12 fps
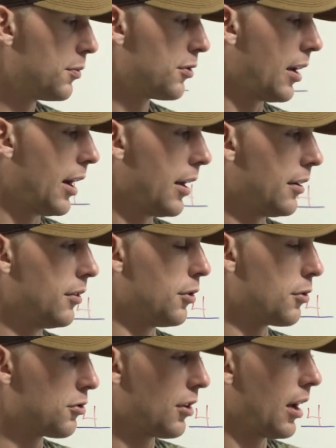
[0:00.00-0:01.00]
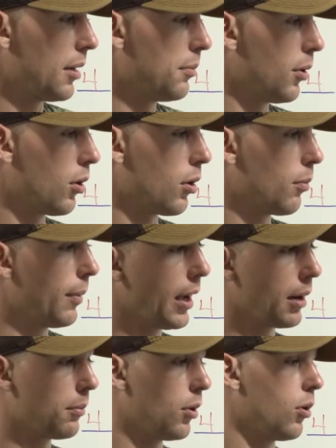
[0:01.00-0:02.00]
sidebar,
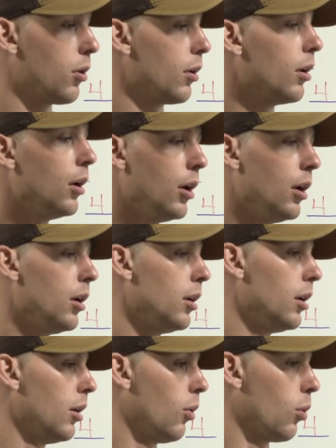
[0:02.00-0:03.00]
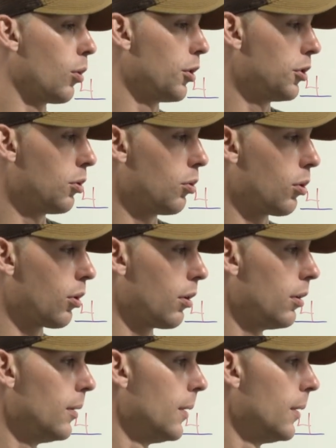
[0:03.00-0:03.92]
back bar, or your